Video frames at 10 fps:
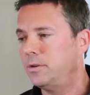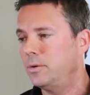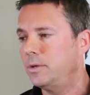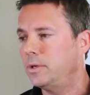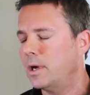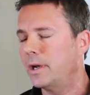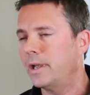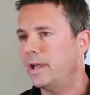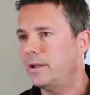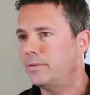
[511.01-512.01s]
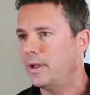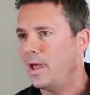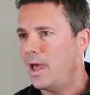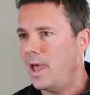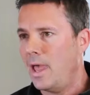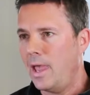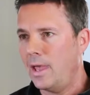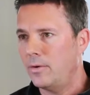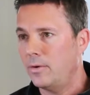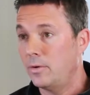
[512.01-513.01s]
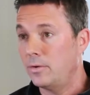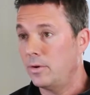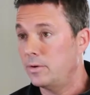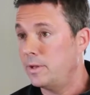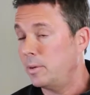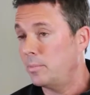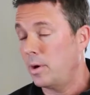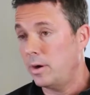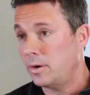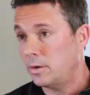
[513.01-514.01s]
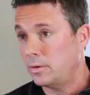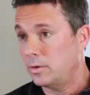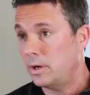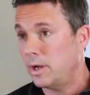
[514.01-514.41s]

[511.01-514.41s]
2 young kids and her team partner, her